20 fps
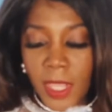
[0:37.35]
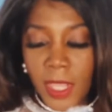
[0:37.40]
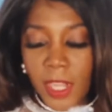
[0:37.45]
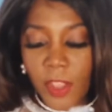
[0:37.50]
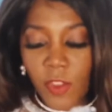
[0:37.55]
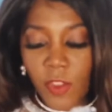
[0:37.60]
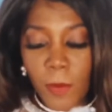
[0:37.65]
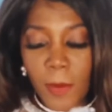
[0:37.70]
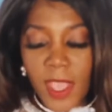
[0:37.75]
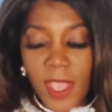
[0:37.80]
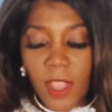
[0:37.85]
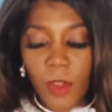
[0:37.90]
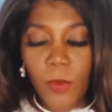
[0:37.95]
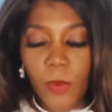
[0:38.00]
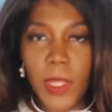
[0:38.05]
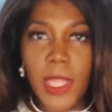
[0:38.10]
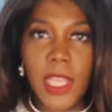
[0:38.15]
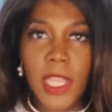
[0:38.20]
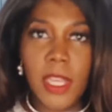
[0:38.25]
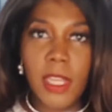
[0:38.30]
This will make a
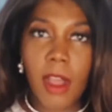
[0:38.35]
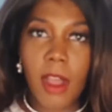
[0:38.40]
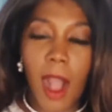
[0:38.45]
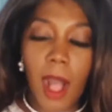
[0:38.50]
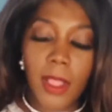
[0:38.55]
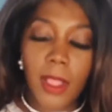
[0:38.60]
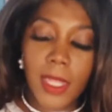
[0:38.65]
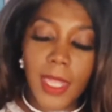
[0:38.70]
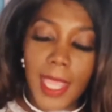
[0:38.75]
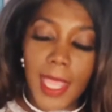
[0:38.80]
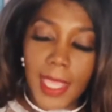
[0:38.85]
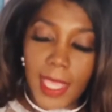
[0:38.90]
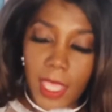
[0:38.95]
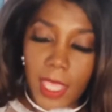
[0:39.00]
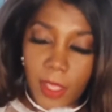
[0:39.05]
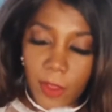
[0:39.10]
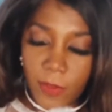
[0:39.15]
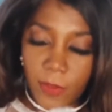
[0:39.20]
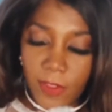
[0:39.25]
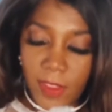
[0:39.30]
really good holiday
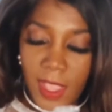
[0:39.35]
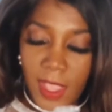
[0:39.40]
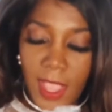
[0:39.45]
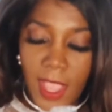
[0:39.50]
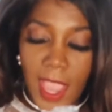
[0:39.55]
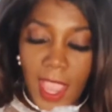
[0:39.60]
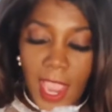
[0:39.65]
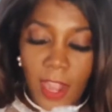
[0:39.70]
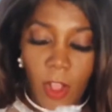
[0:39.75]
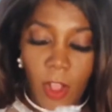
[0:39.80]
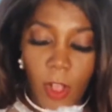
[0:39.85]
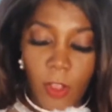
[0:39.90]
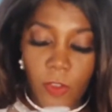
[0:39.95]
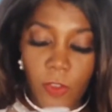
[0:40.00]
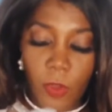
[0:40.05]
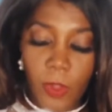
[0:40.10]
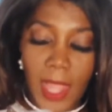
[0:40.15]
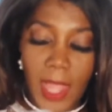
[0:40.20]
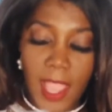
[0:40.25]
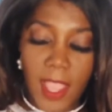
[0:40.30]
gift. And
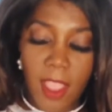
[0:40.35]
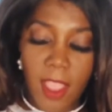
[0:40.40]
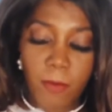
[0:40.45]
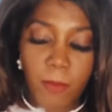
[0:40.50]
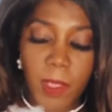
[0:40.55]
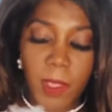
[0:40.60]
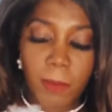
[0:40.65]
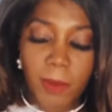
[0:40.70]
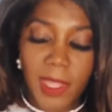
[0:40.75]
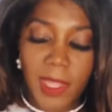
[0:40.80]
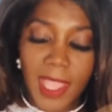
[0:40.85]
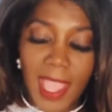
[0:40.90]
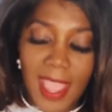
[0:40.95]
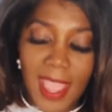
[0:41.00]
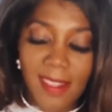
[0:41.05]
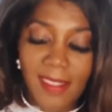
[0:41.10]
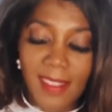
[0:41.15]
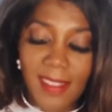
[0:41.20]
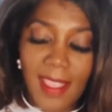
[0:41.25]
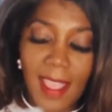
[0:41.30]
also, like, if people are
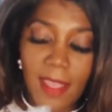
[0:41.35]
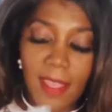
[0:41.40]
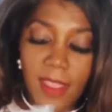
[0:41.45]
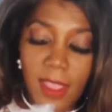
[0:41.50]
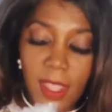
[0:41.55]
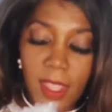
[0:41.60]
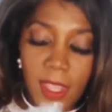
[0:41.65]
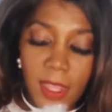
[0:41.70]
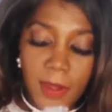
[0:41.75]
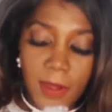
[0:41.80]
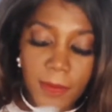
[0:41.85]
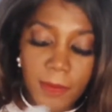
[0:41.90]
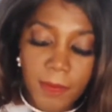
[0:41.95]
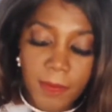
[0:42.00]
getting together,